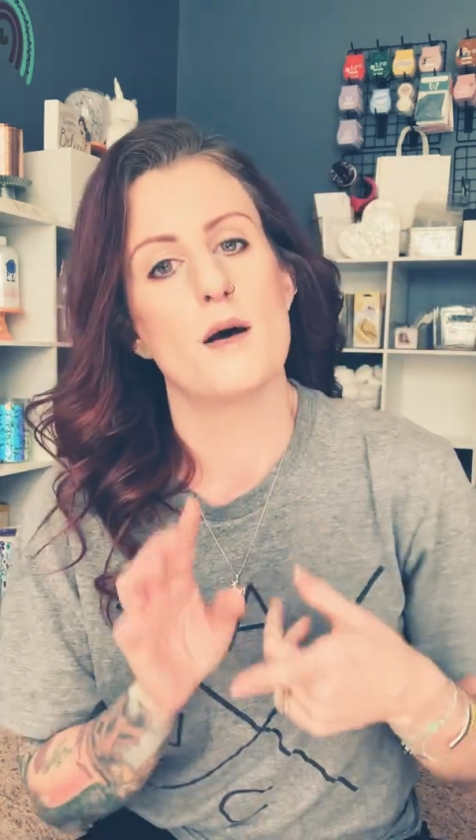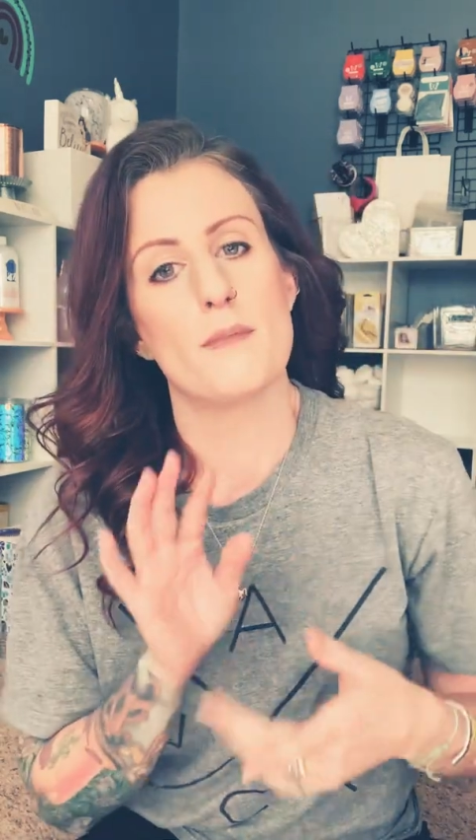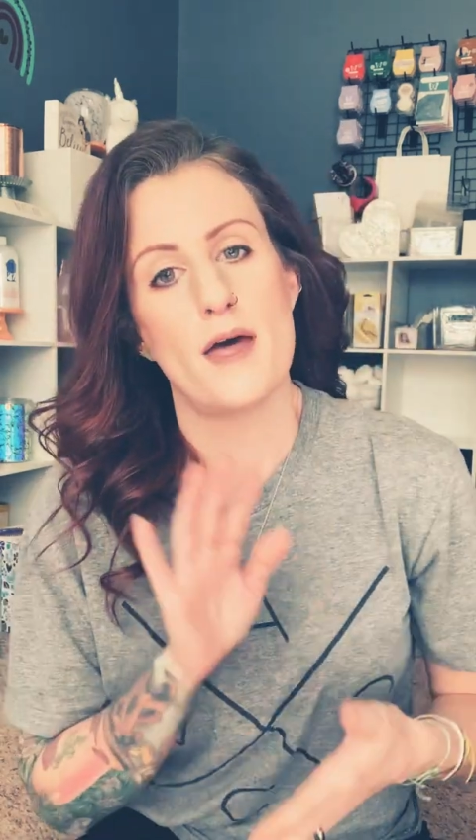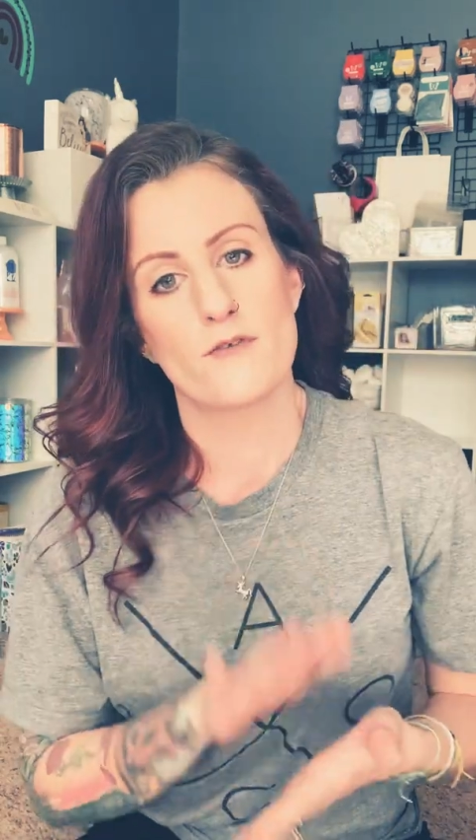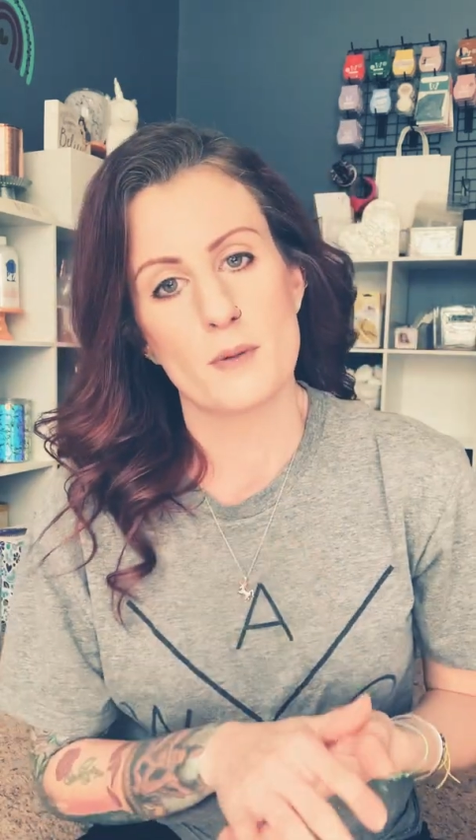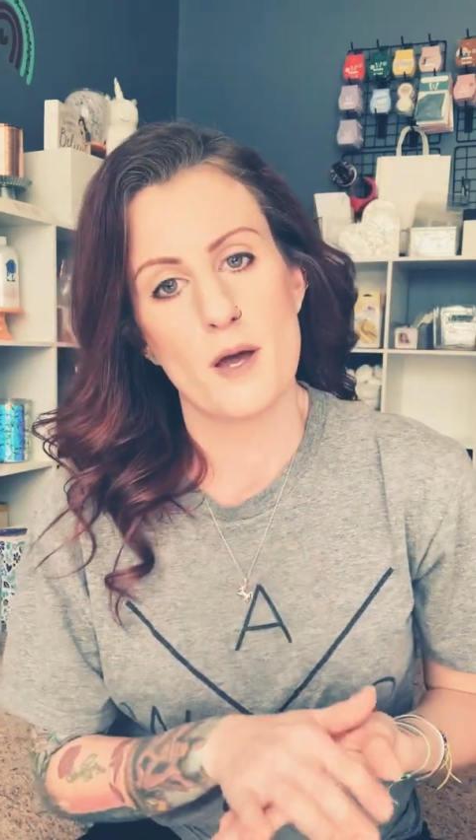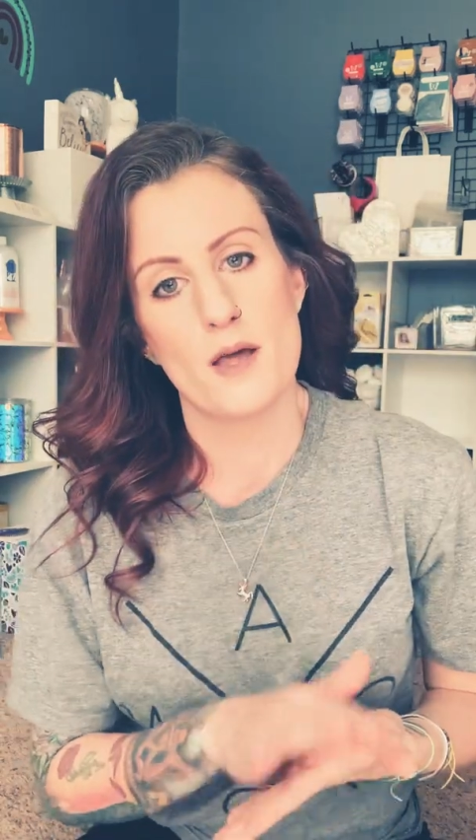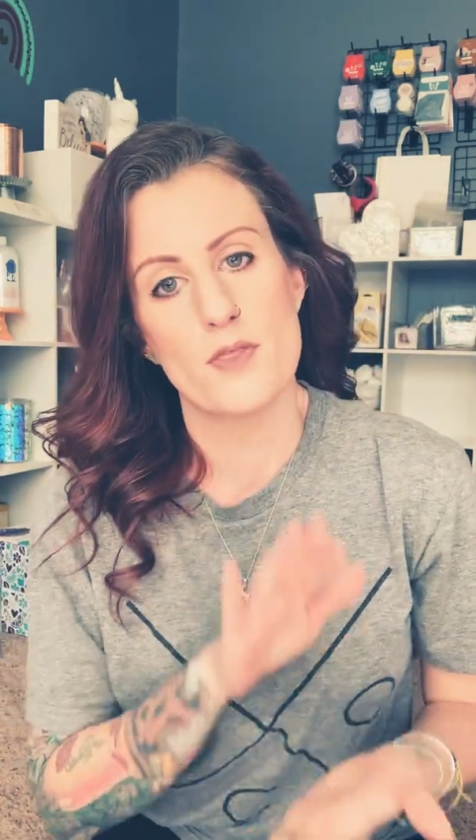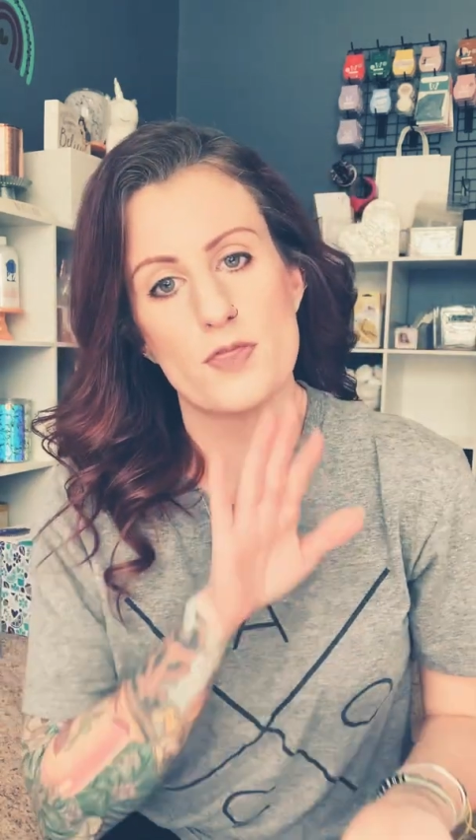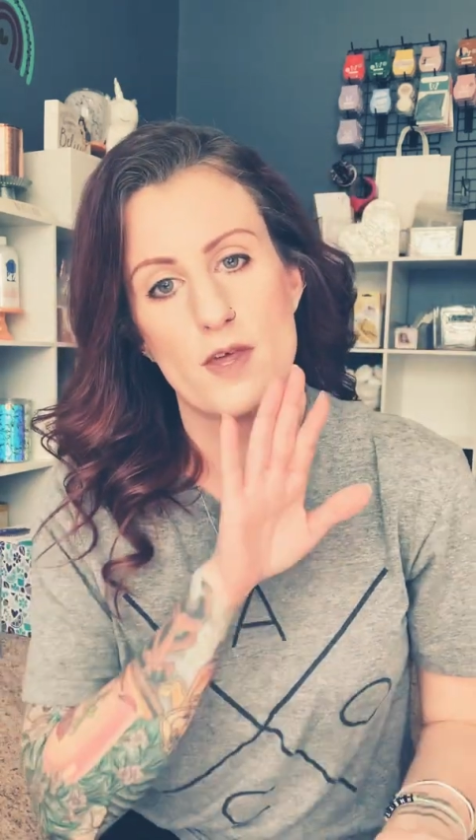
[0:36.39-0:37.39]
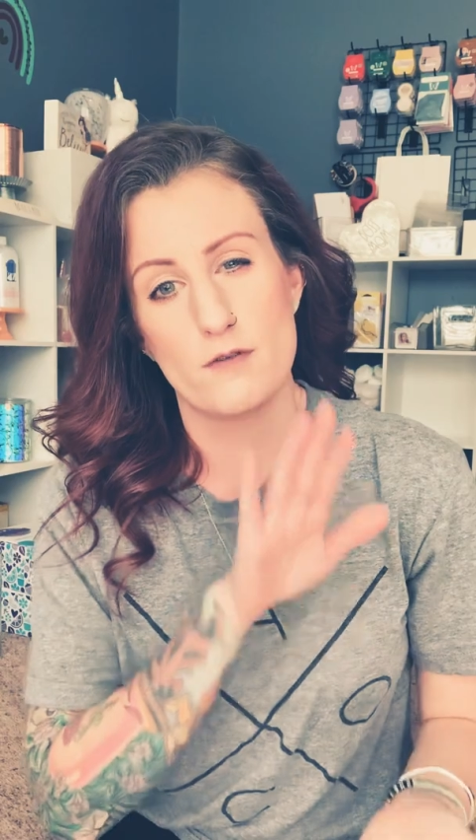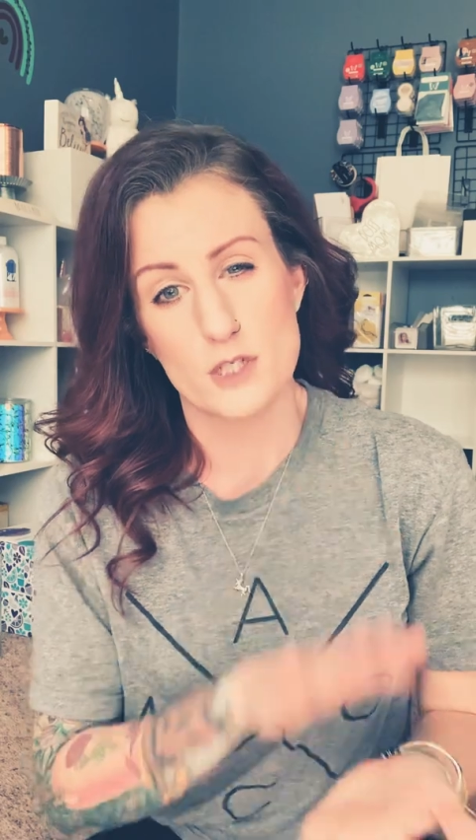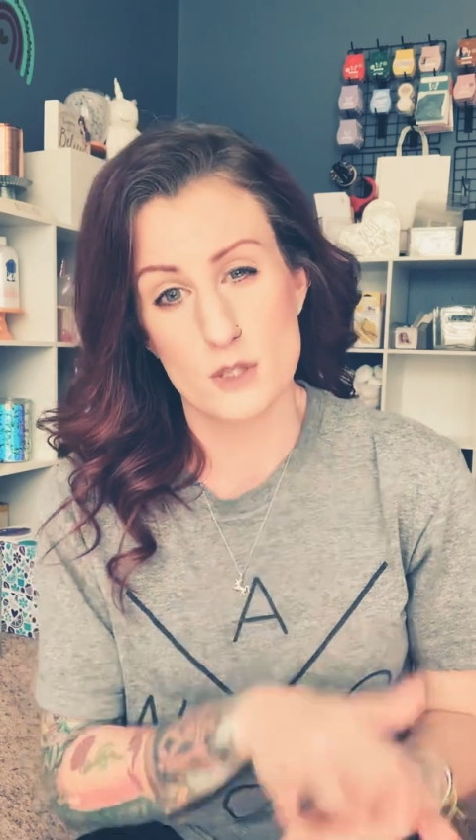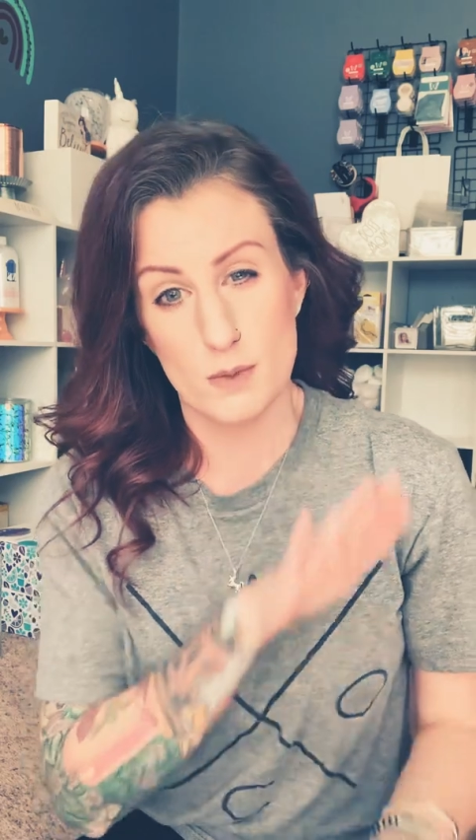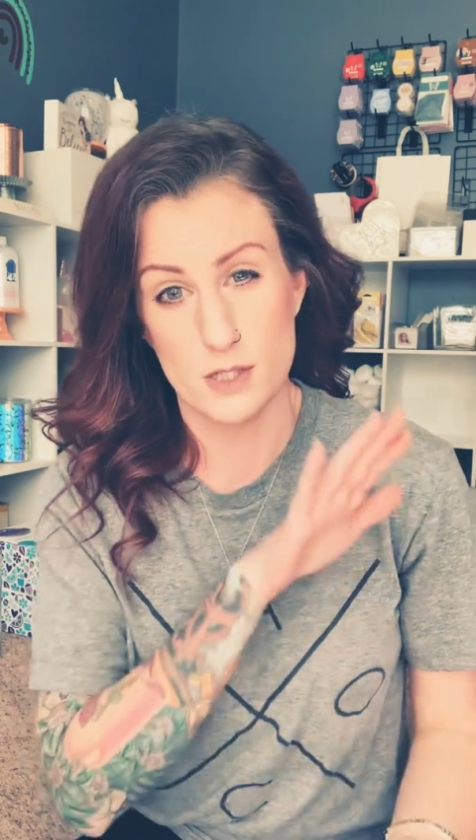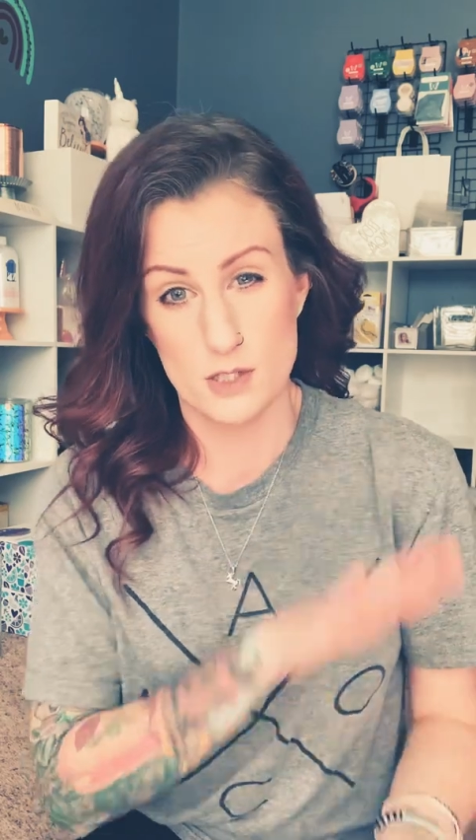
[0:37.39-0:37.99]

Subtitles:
every month, every 2 months,